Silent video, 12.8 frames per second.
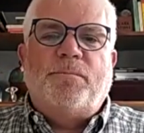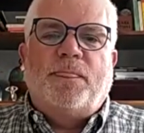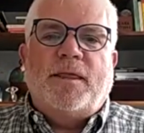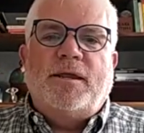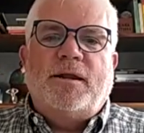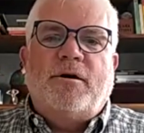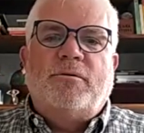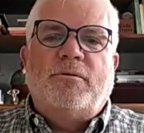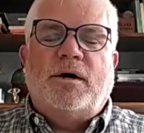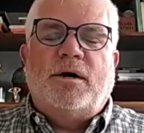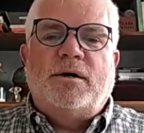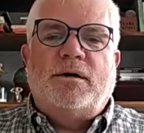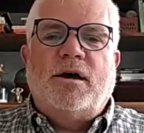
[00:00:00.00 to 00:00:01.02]
you
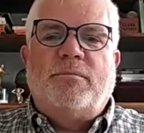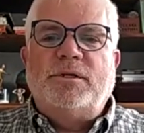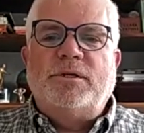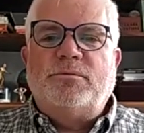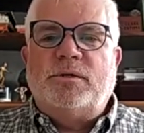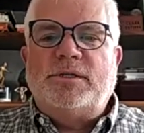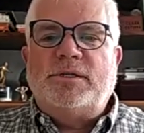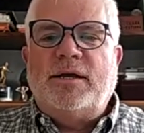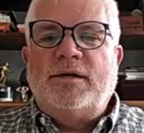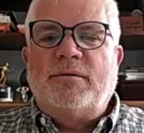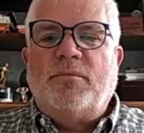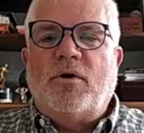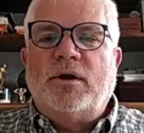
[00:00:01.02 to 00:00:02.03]
know, companies we're taking
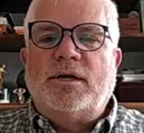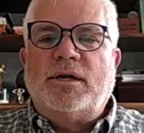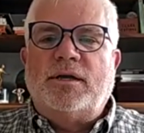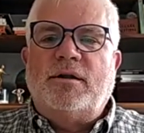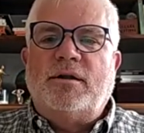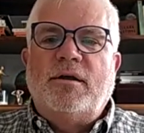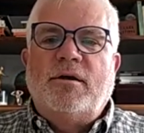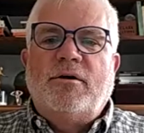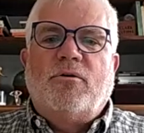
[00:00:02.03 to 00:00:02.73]
to market,